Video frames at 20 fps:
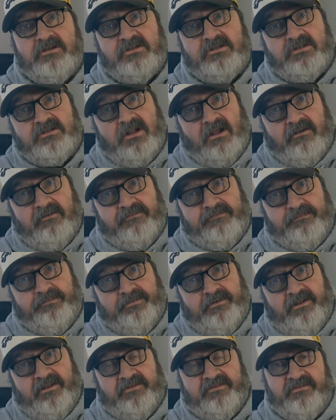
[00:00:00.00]
shelf
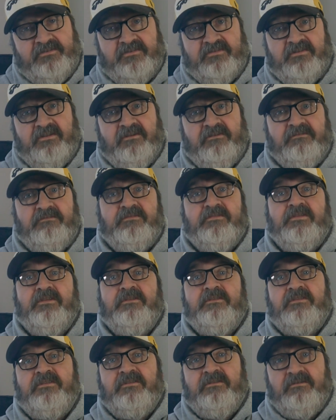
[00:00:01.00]
presence of
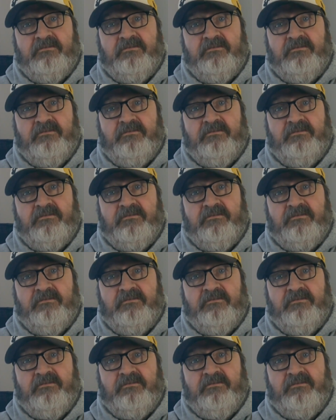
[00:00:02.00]
the